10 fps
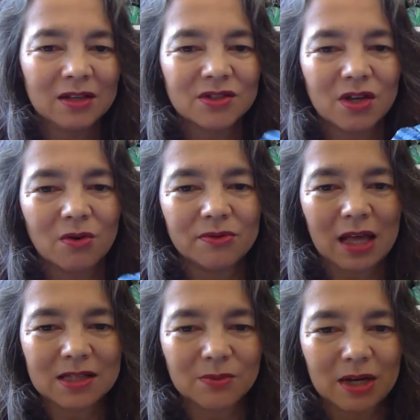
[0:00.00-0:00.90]
So
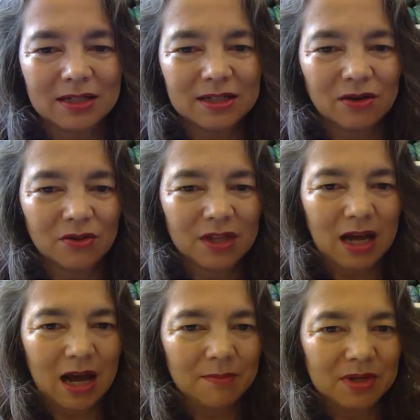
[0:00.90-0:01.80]
that's what I did on the
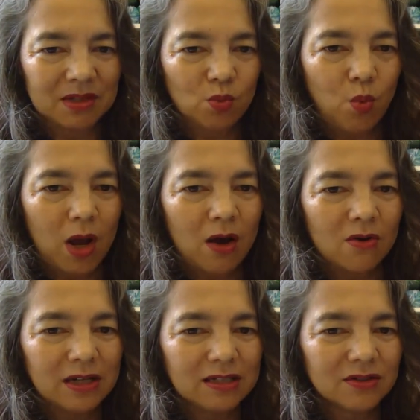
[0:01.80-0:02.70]
arm as
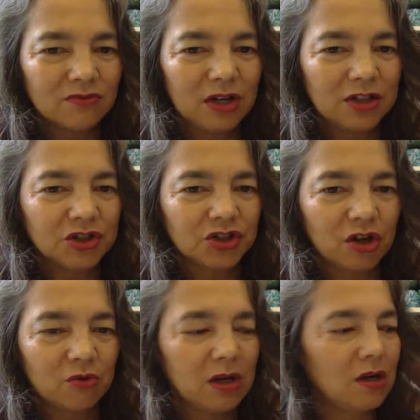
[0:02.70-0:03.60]
well. It doesn't really
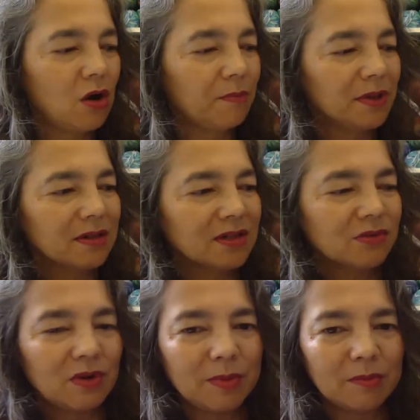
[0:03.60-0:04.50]
show a lot because the
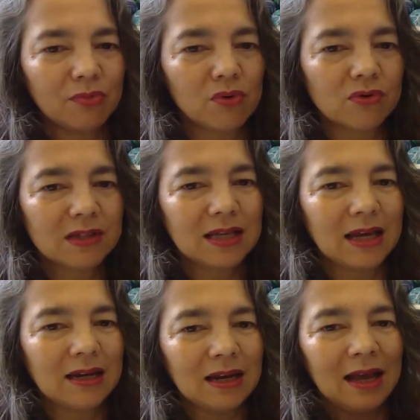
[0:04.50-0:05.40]
ribbing pulls
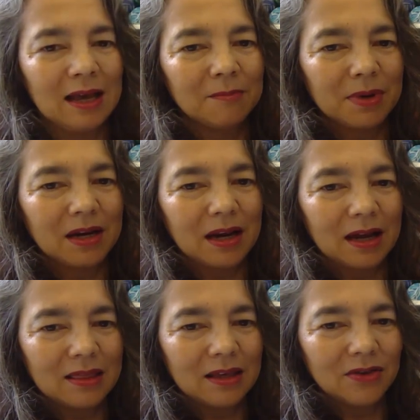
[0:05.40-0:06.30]
in, but
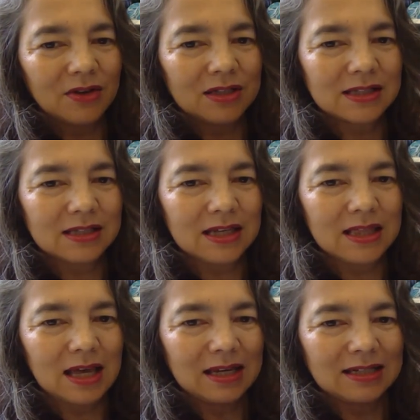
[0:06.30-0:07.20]
I think you can see
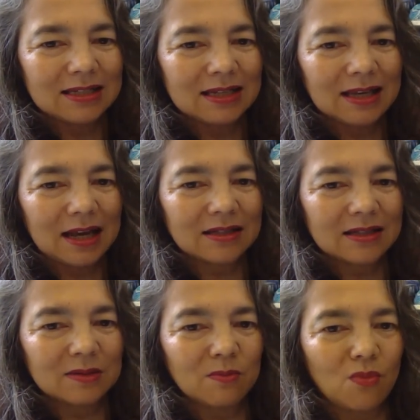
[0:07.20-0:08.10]
that it doesn't get
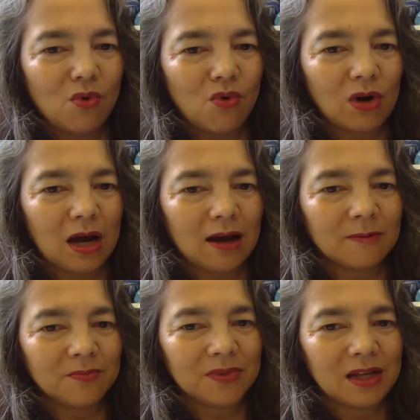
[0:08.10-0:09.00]
smaller.
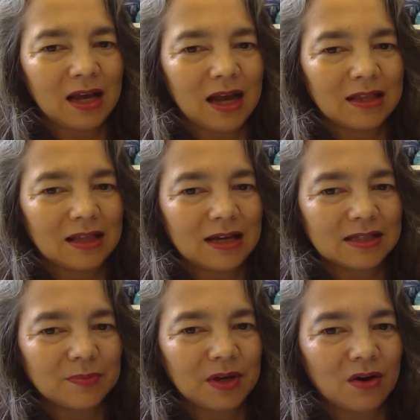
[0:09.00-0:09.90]
And
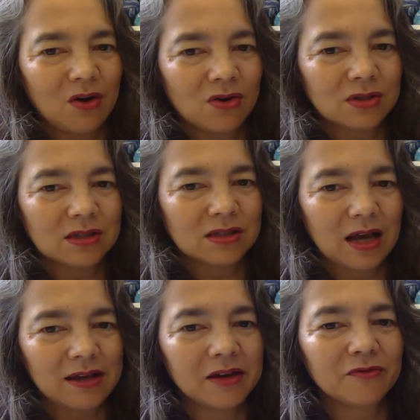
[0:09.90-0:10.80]
that's because
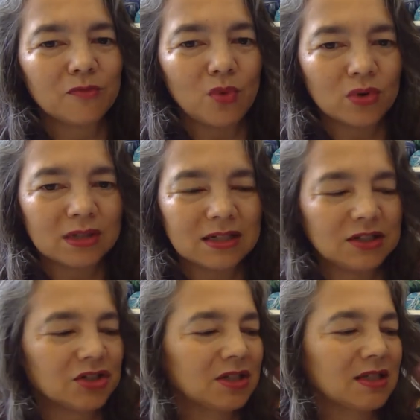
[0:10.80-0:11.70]
I have more
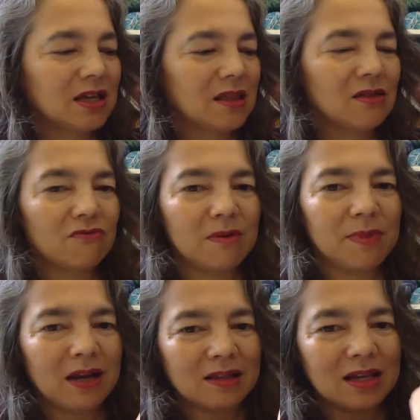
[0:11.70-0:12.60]
stitches in the
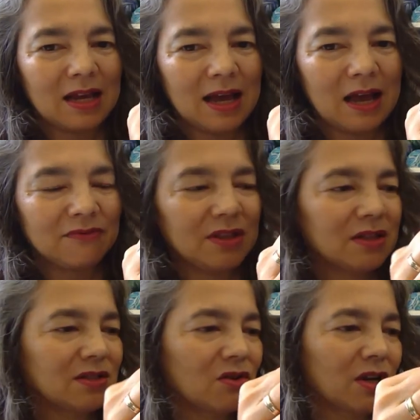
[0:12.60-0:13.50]
ribbing than I have in
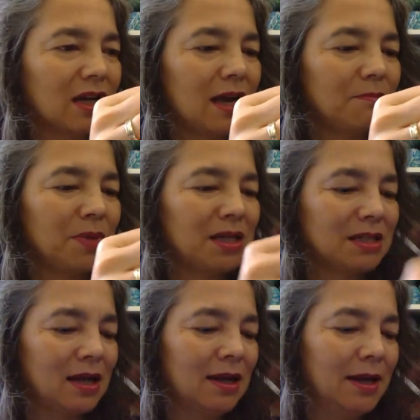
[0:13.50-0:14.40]
the stockinette bit.